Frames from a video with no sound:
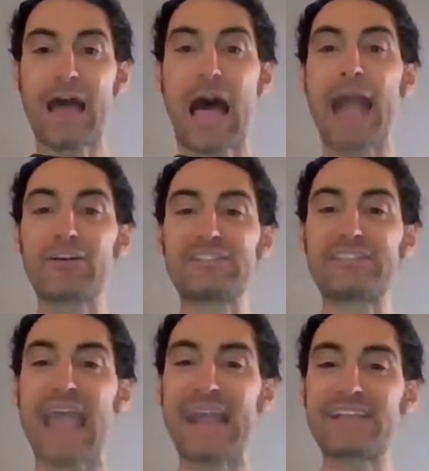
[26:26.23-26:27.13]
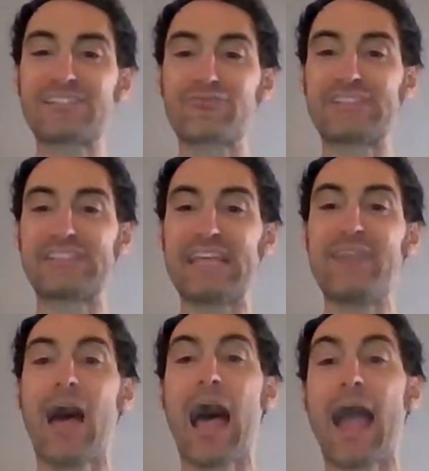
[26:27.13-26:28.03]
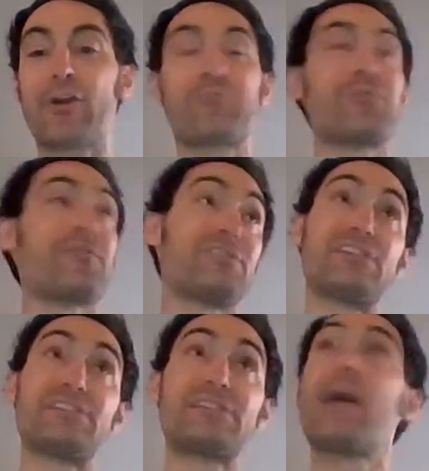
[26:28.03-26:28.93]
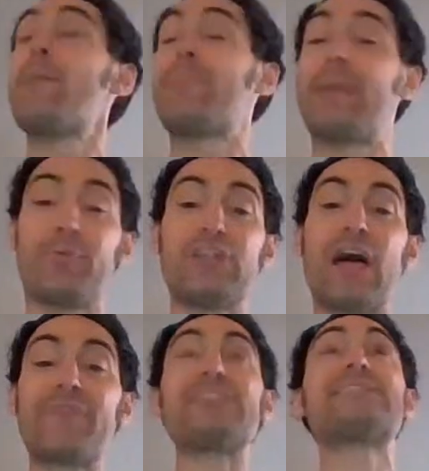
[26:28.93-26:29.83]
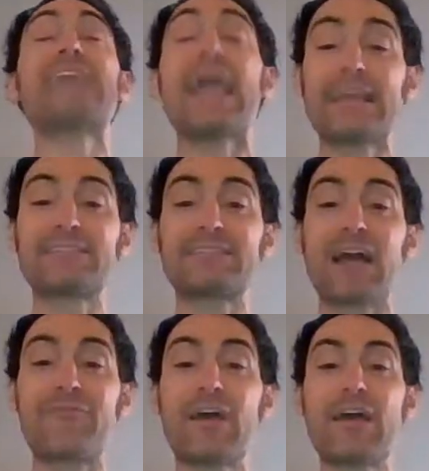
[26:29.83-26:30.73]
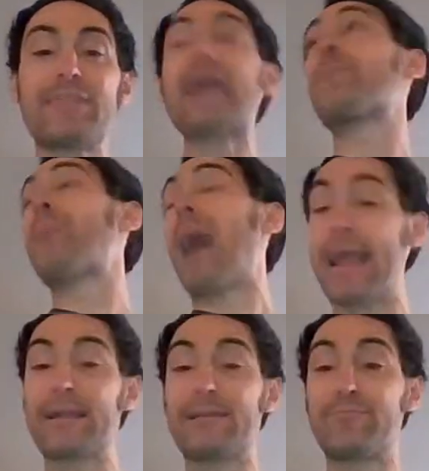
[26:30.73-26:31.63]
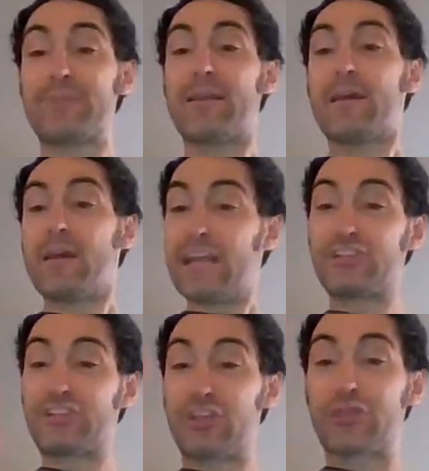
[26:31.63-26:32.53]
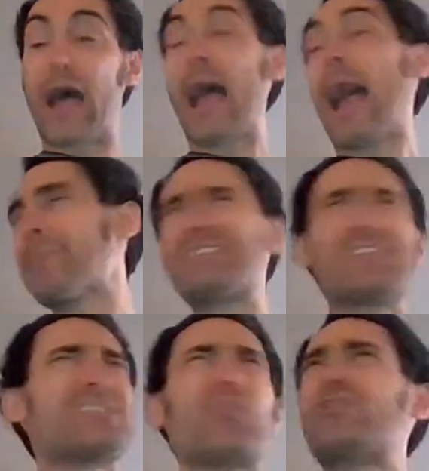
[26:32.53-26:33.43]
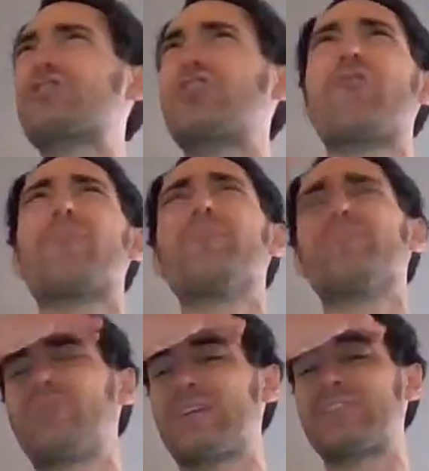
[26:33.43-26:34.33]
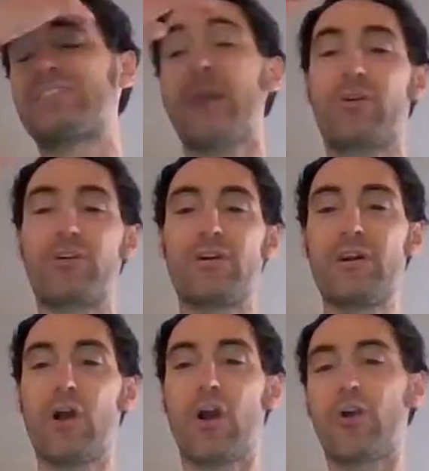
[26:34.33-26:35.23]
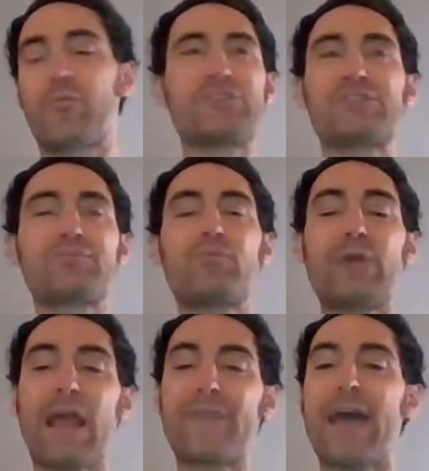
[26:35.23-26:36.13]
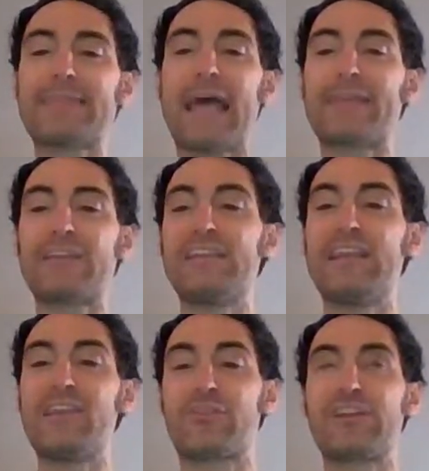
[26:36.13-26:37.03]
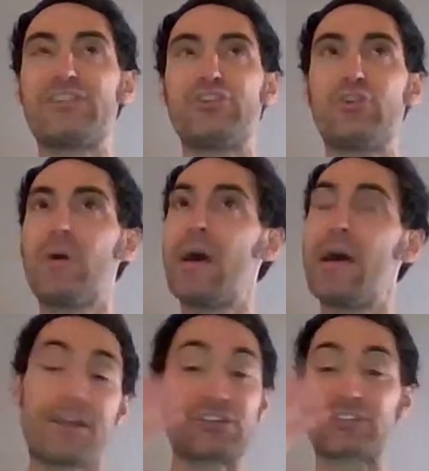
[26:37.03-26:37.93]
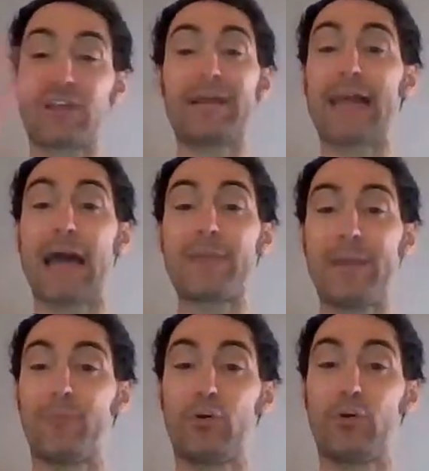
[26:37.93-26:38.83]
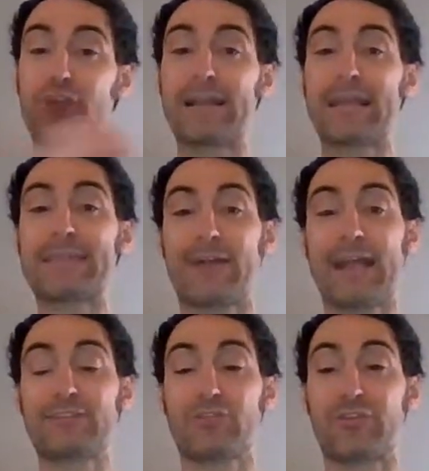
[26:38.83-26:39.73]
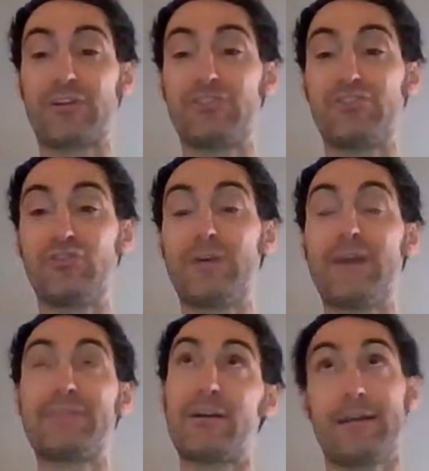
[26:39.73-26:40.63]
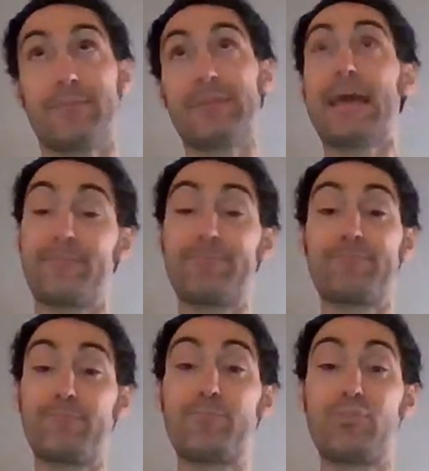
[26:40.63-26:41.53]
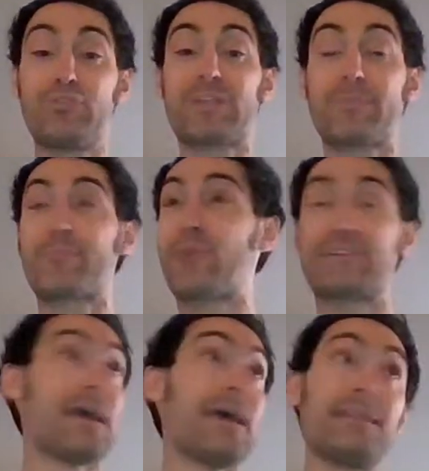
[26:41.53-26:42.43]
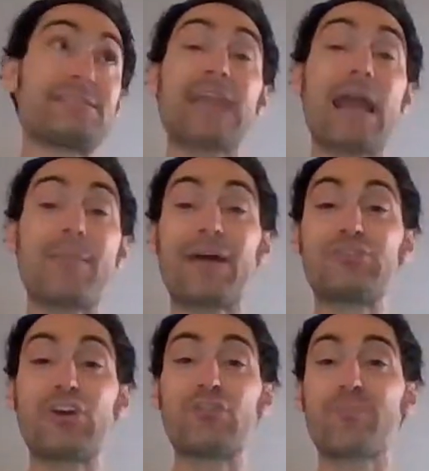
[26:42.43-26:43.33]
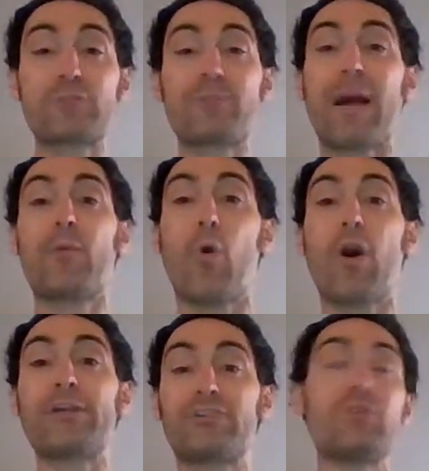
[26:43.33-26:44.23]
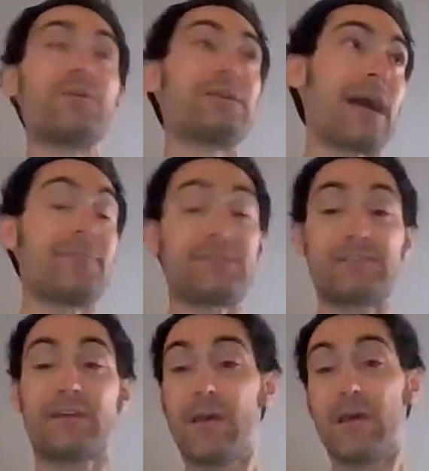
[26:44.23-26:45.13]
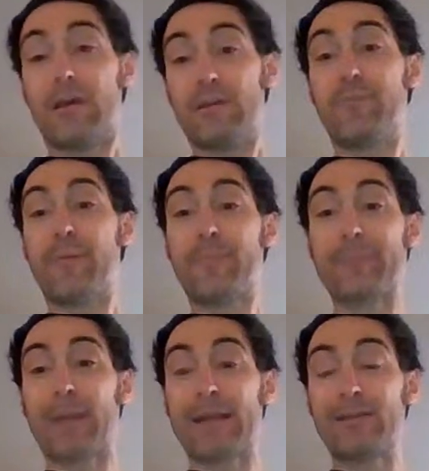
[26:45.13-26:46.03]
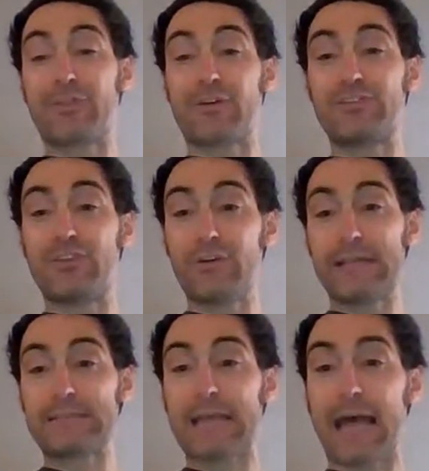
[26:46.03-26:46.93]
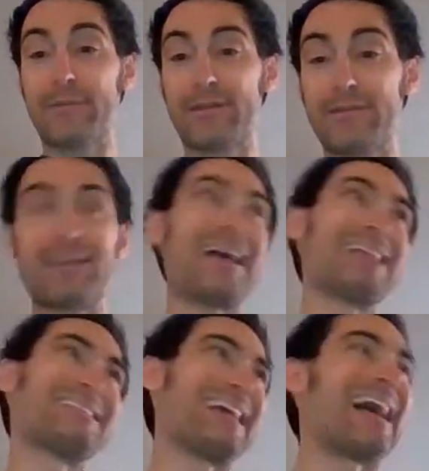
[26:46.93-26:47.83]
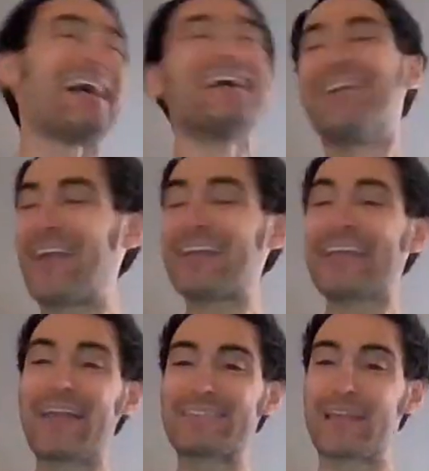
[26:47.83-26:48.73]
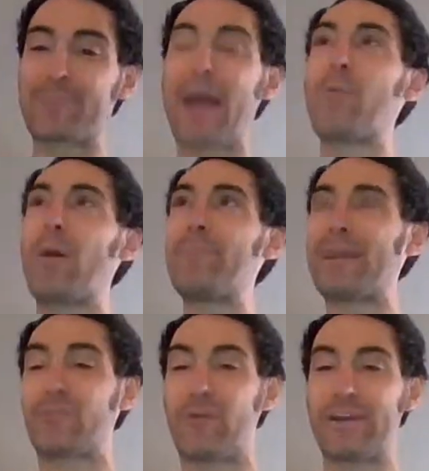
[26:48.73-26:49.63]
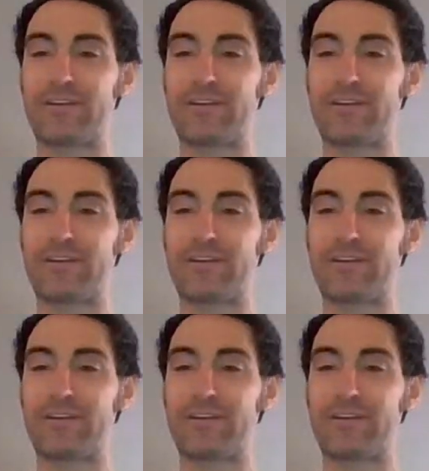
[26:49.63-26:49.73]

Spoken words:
Higher stakes receive higher privileges. People love this staking stuff. They are buying. It's just, I mentioned this on a show from during the summer, or when I found out that you needed 32. There's just going to be a lot of people trying to get their hands on 32 Ethereum, and that boosts up the price. This is not about Joe Schmoes buying one or two at a time. This is, buying 32 at a time. I mean, that's right now. That's like buying one Bitcoin.